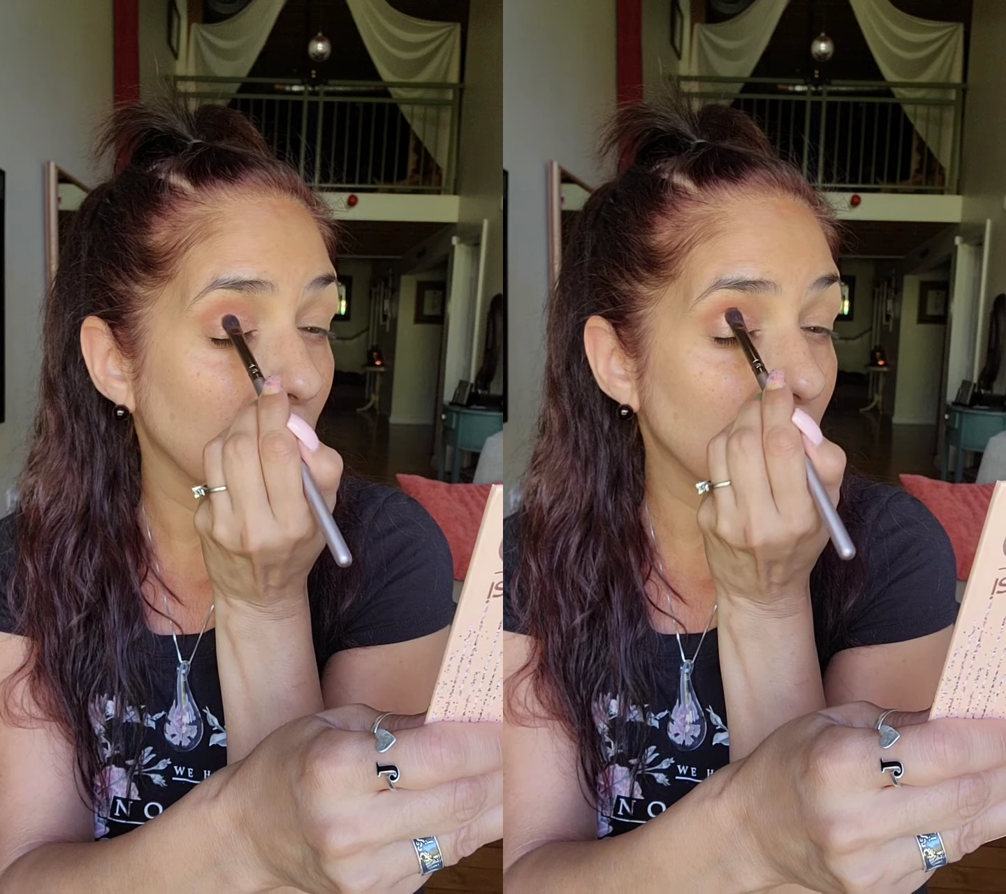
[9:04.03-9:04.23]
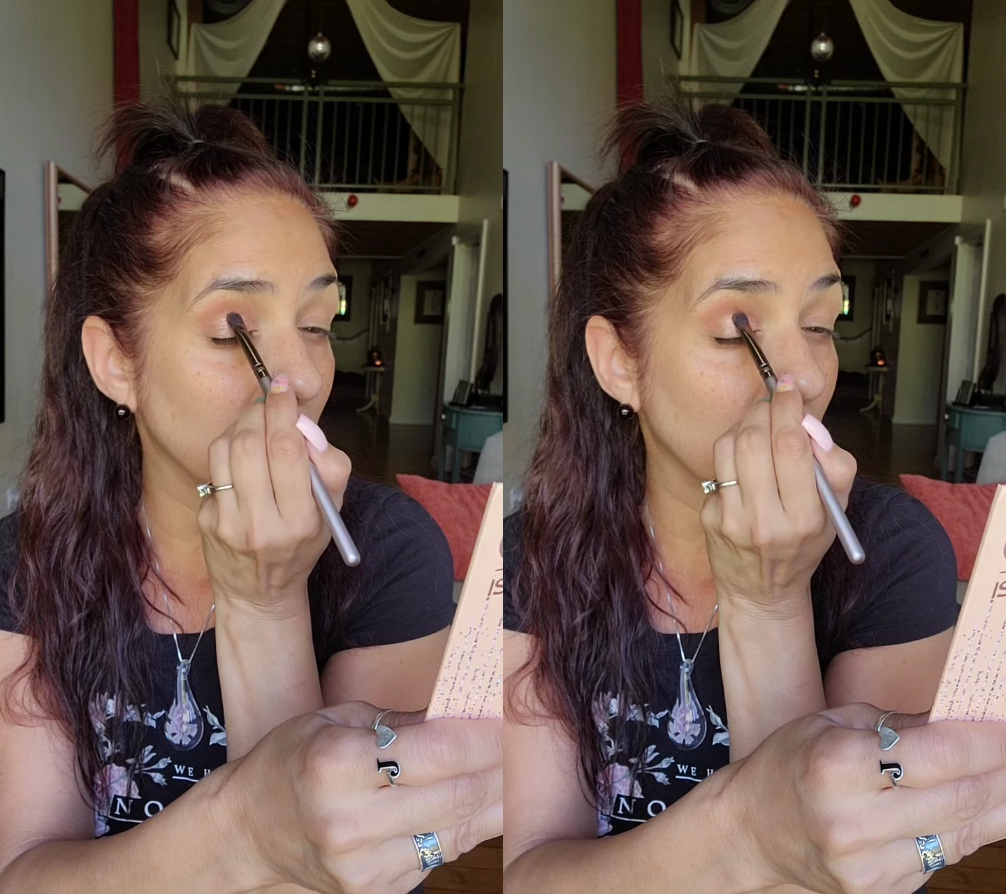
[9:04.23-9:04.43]

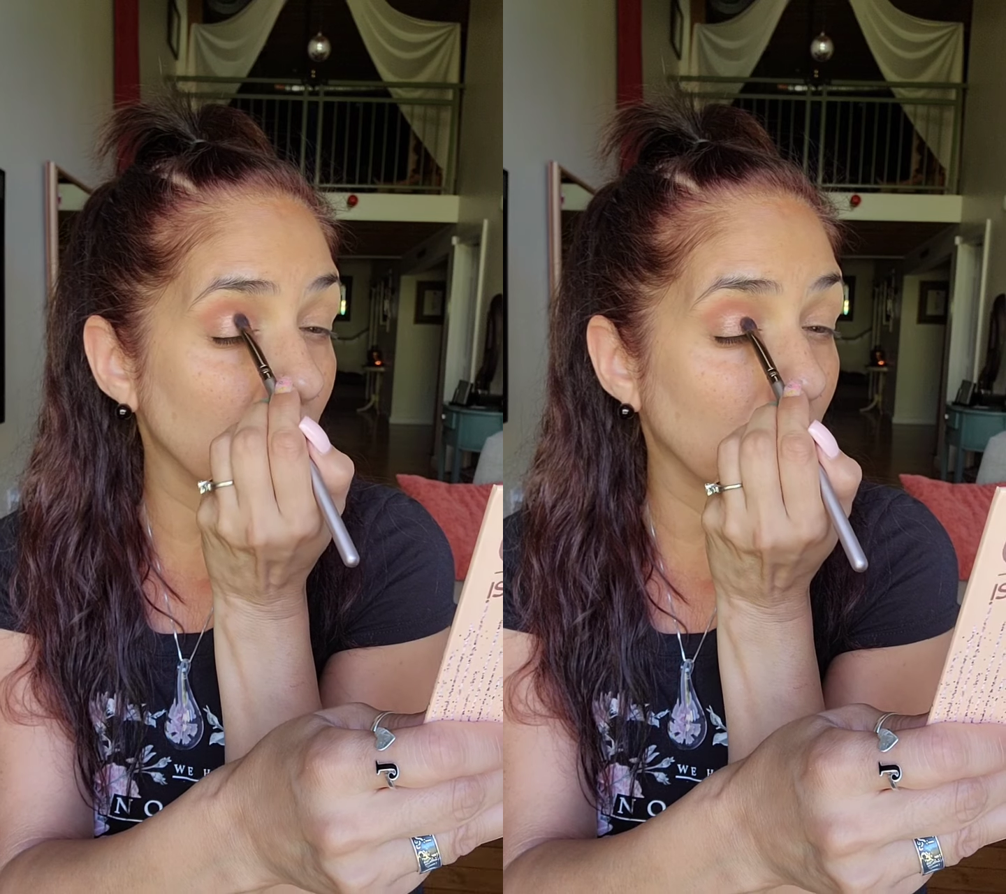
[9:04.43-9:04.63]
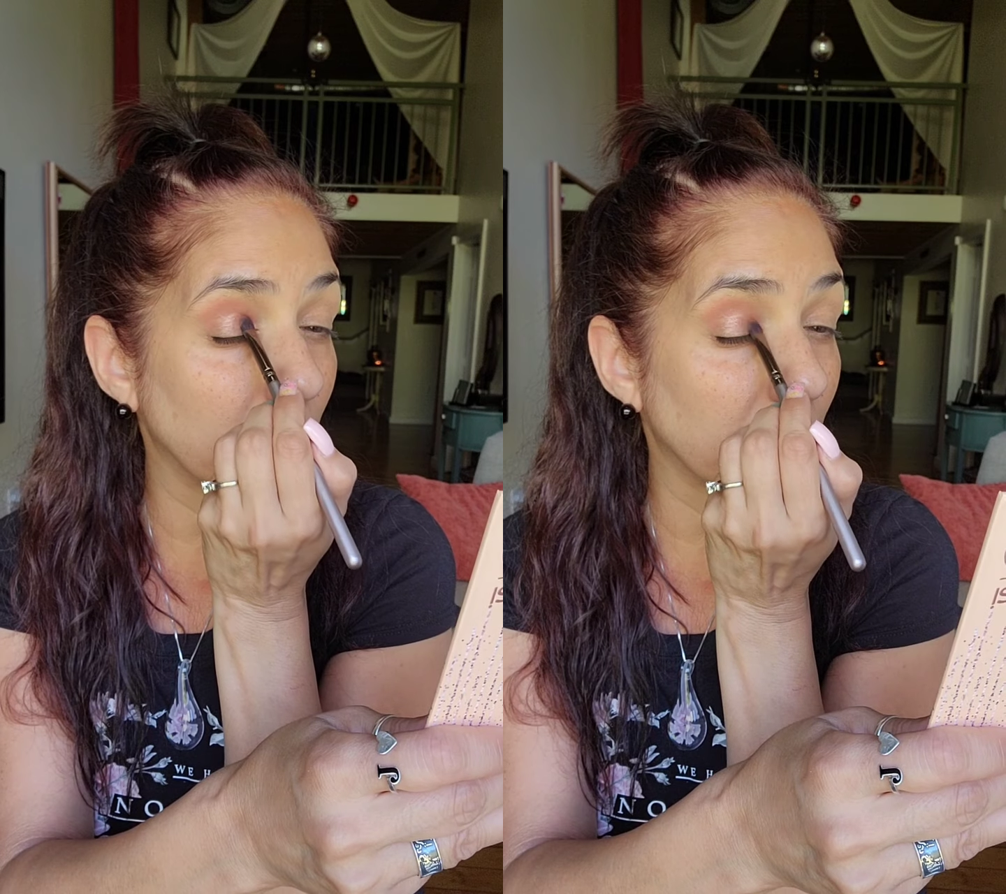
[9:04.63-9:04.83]
It's a
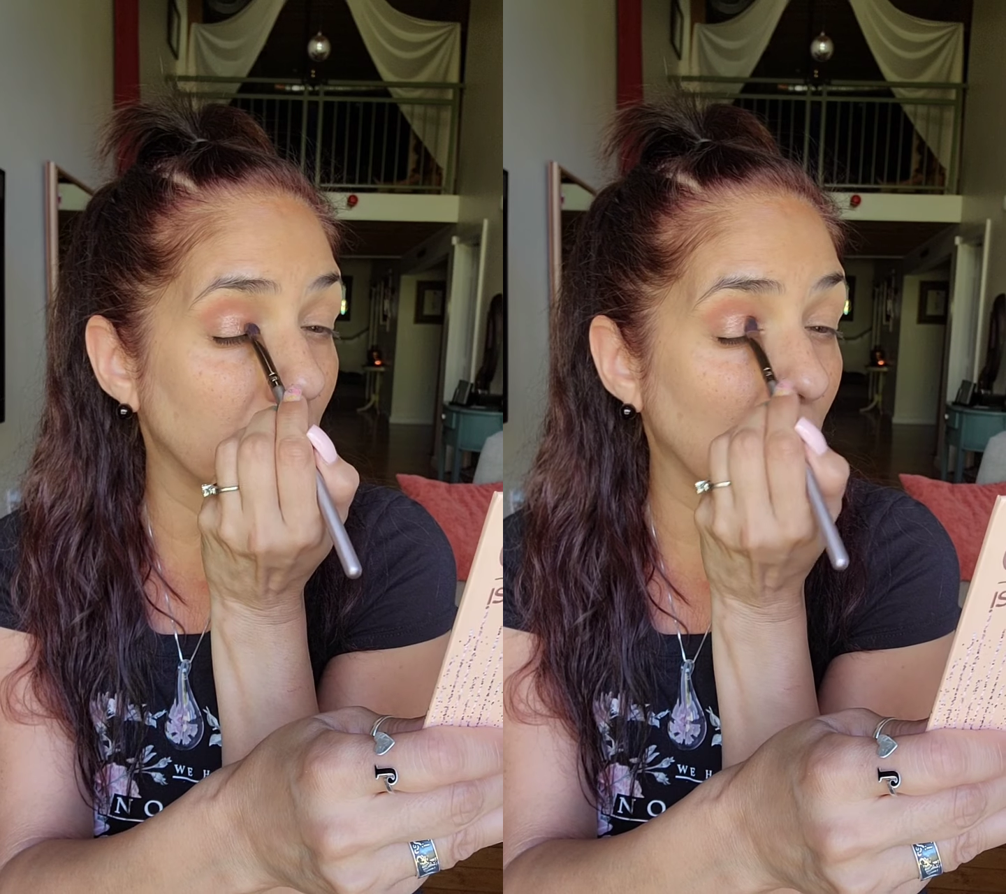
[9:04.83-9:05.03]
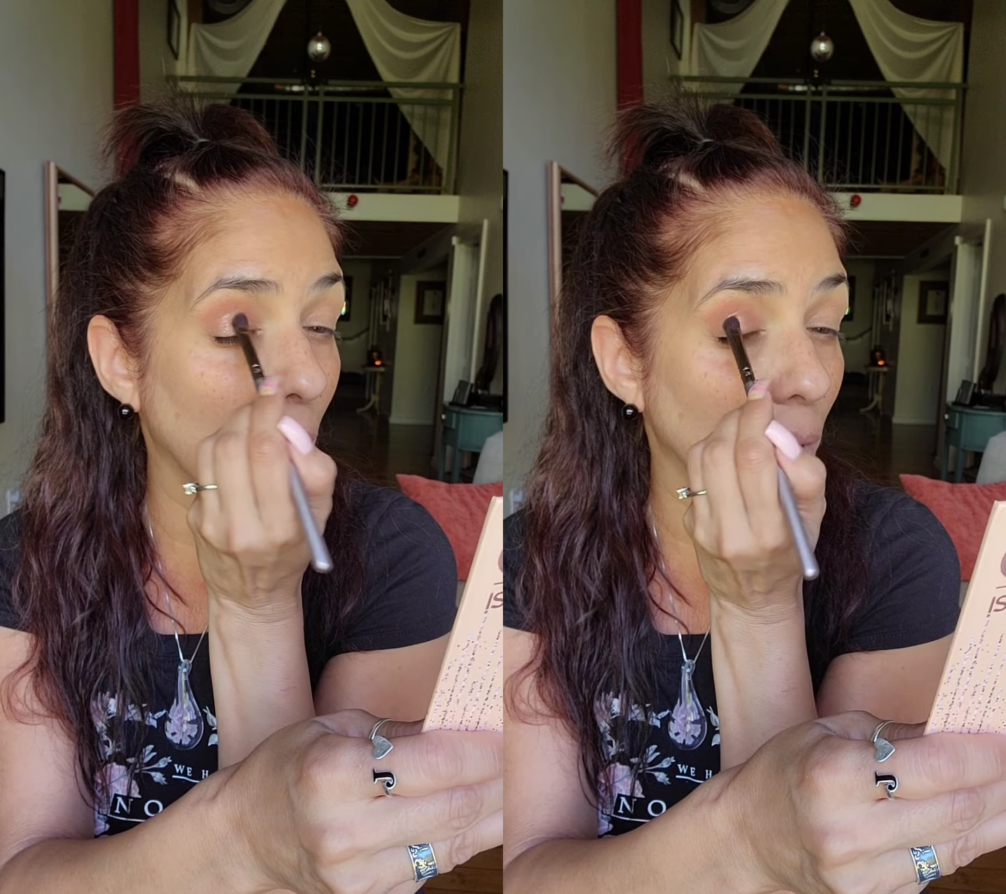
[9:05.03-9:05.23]
real
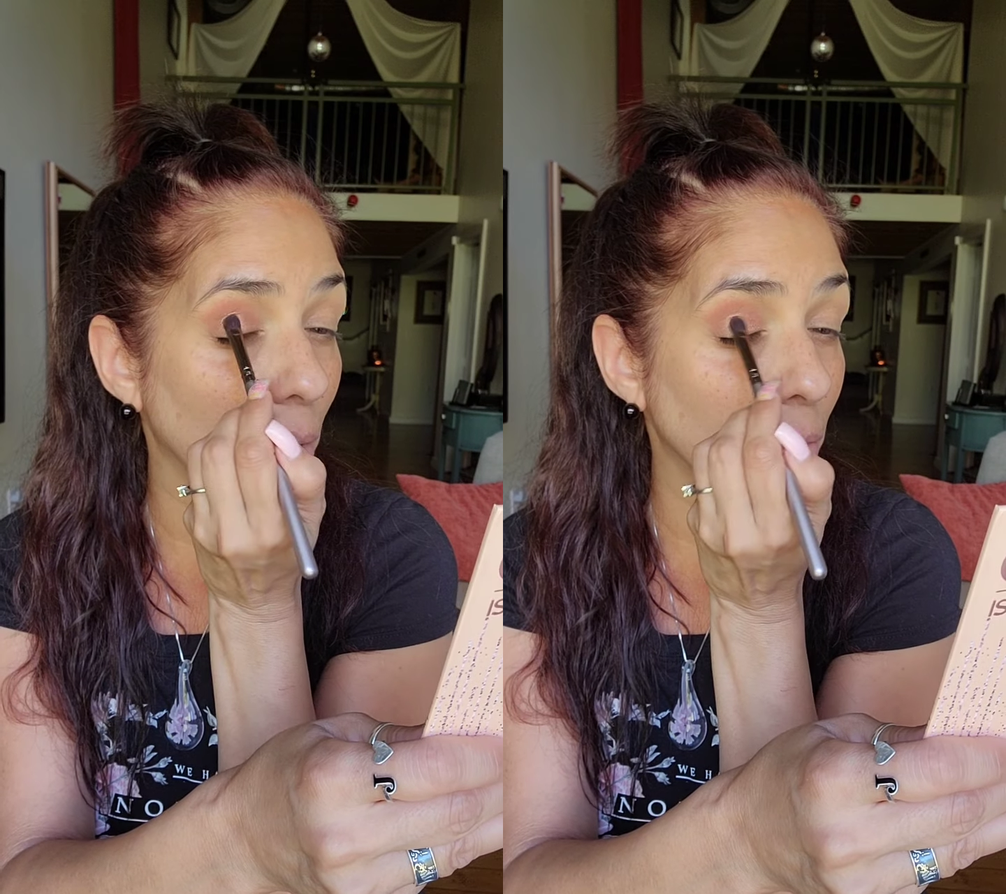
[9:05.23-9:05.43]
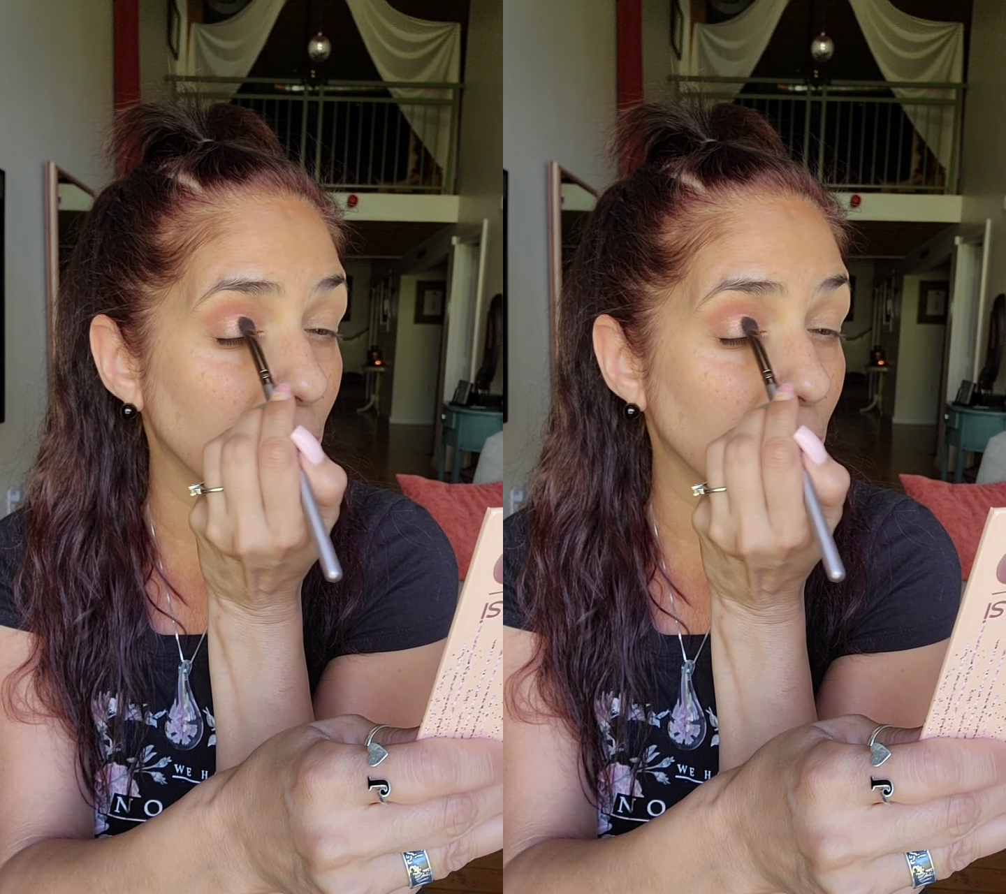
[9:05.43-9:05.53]
pretty color,